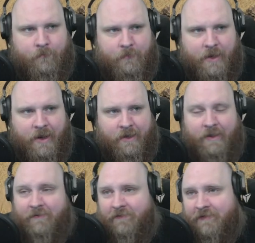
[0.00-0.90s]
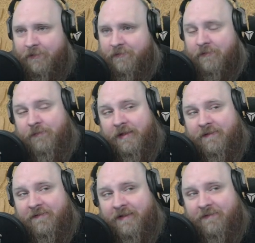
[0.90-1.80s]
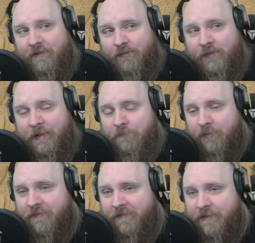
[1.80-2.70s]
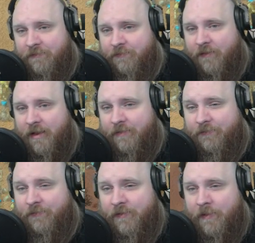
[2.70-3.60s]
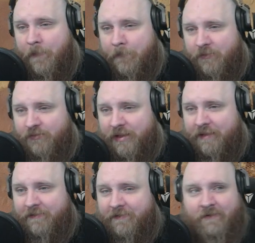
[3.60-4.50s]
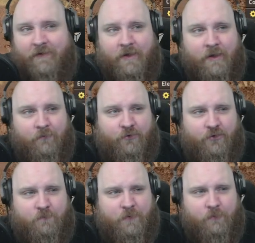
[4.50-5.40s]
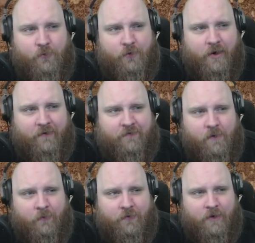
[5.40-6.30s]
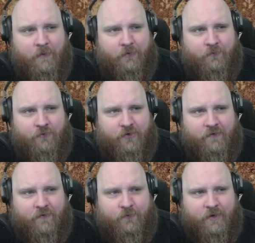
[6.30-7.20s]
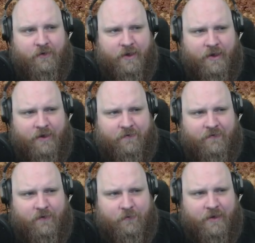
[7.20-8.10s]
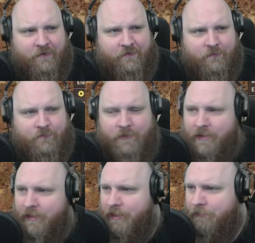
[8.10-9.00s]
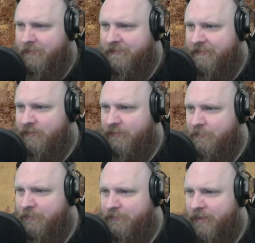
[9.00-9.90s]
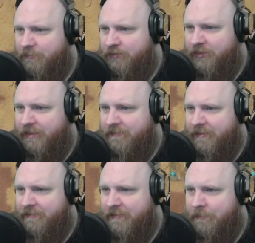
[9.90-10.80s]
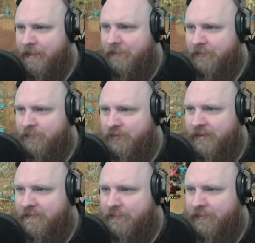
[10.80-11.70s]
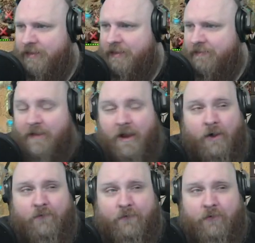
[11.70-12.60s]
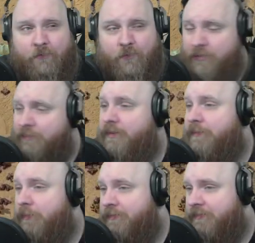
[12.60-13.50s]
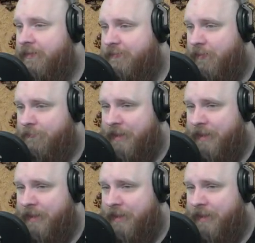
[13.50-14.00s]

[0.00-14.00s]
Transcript: And that tells us we need 63.75 machines, which should be more or less double the amount of machines that we... Nah, it's a little bit less. But 63.5 machines is the amount of machines that we need. Oh, we have got the productivity invoices there as well.